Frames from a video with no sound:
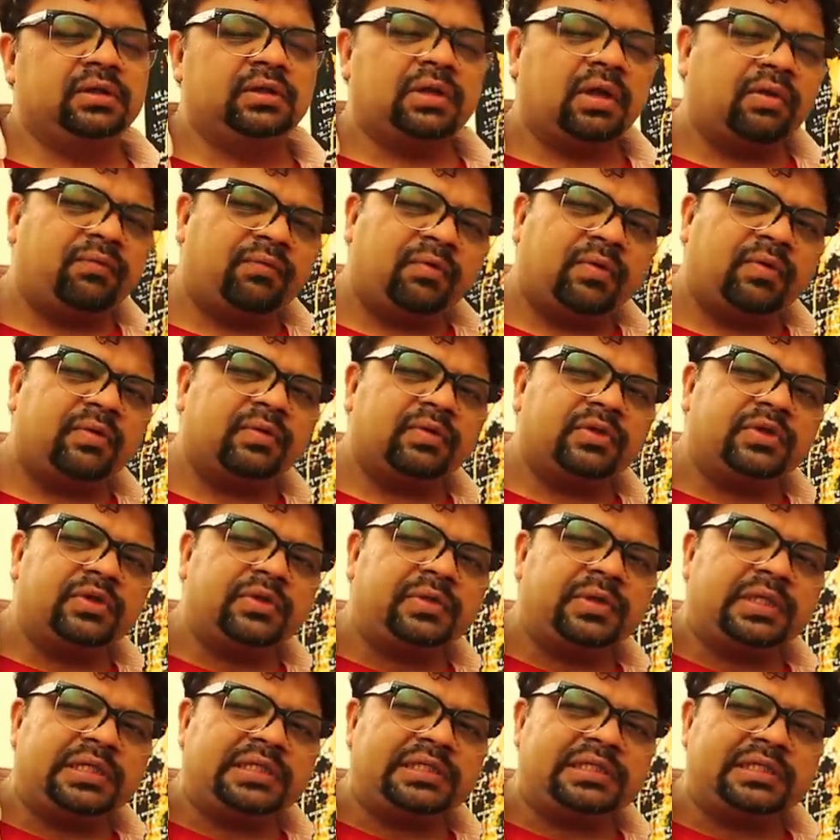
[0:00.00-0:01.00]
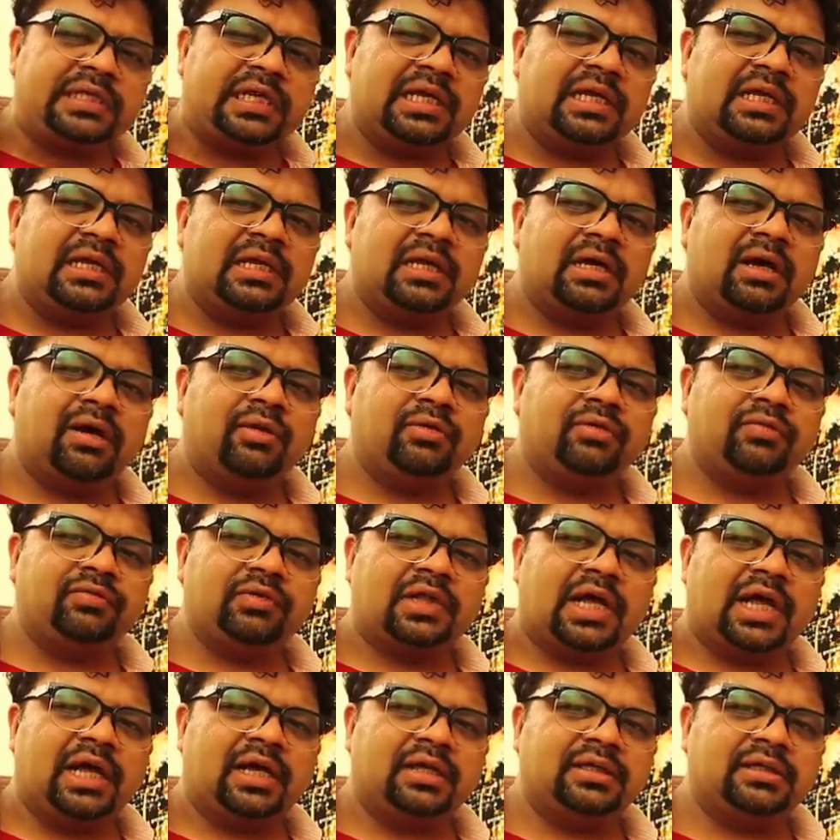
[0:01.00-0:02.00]
Now what you can say out of
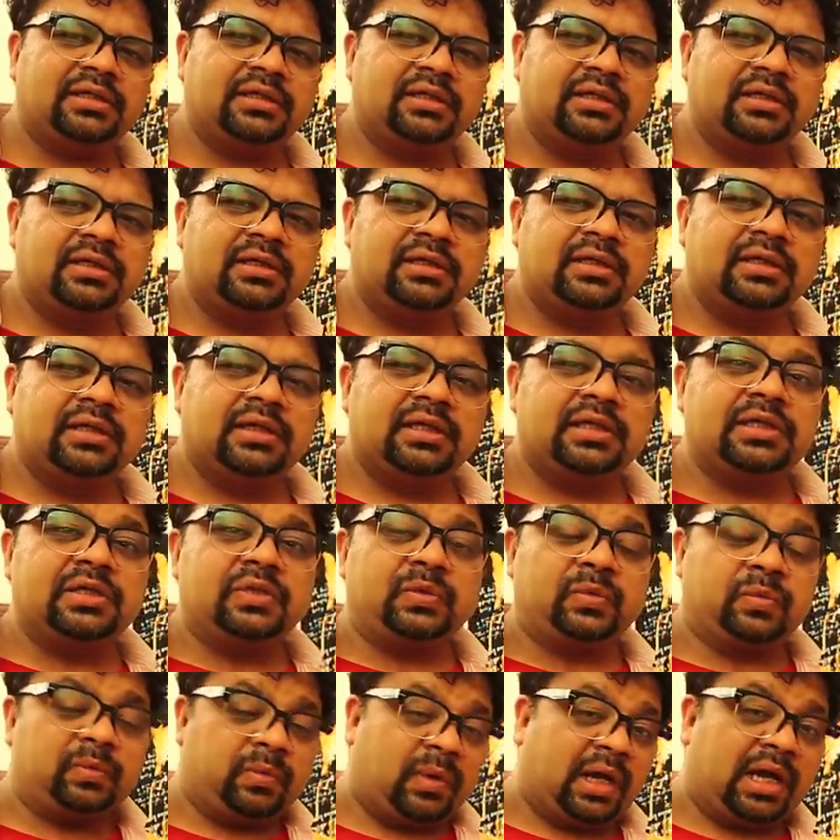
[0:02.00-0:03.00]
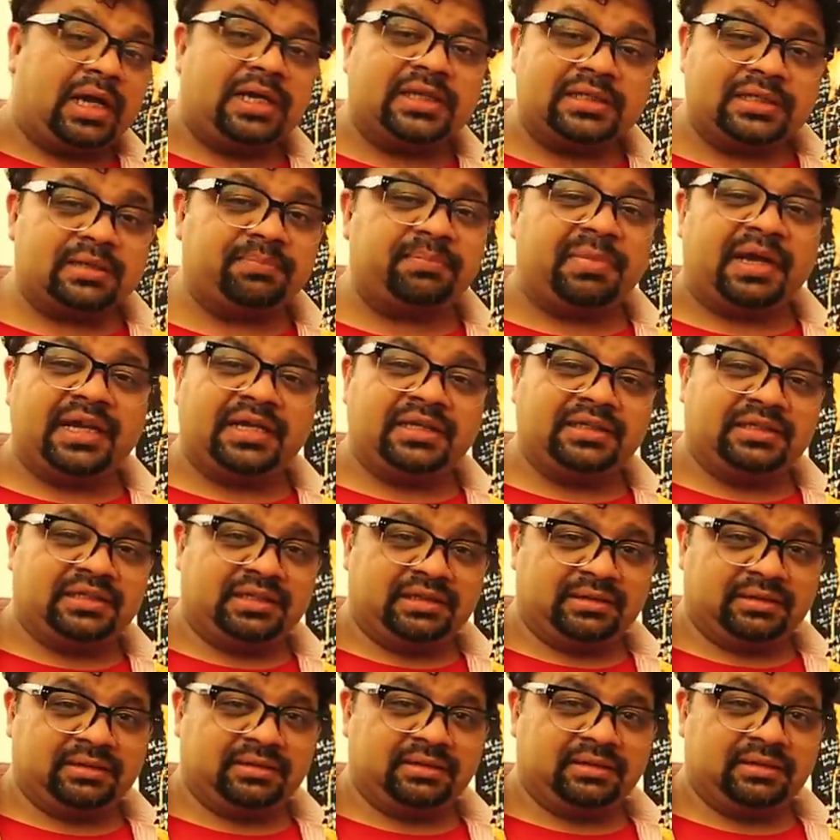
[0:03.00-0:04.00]
that is, why is a
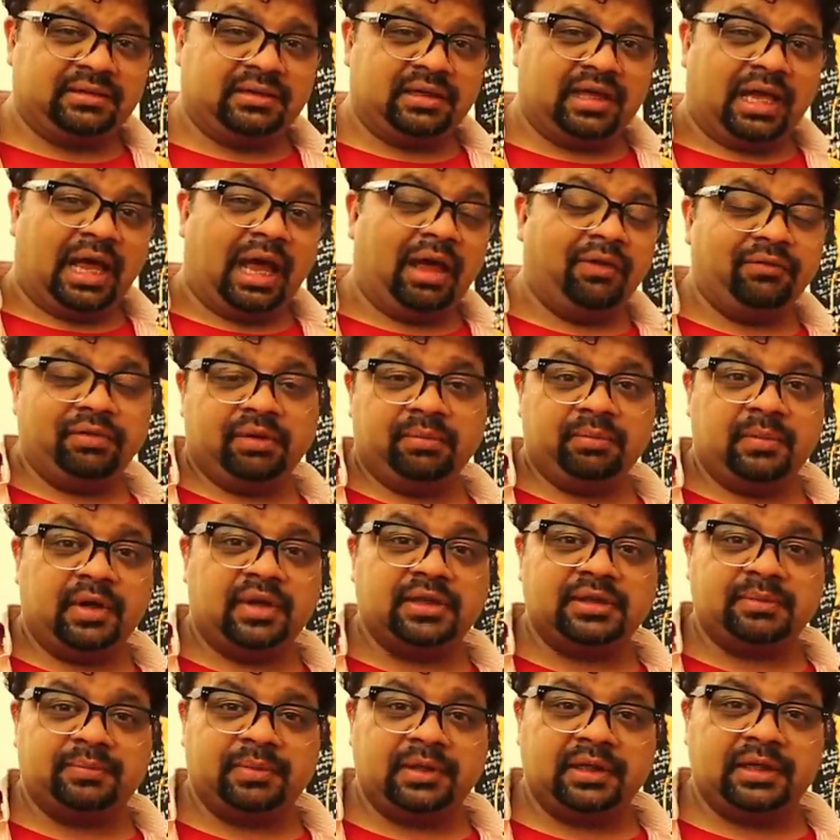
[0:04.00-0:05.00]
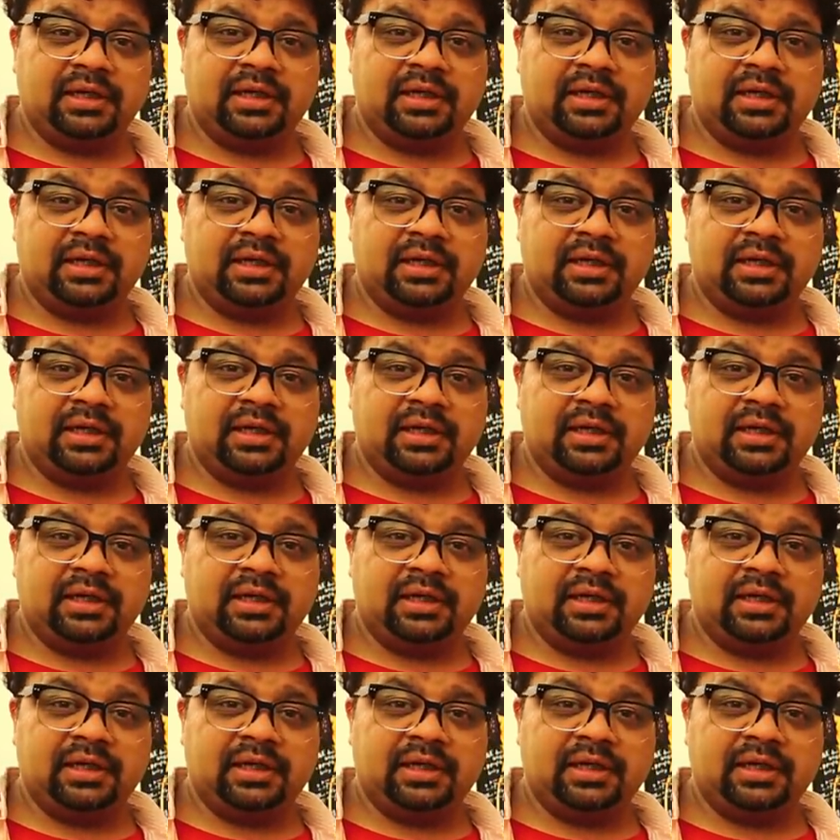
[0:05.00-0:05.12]
painting having multiple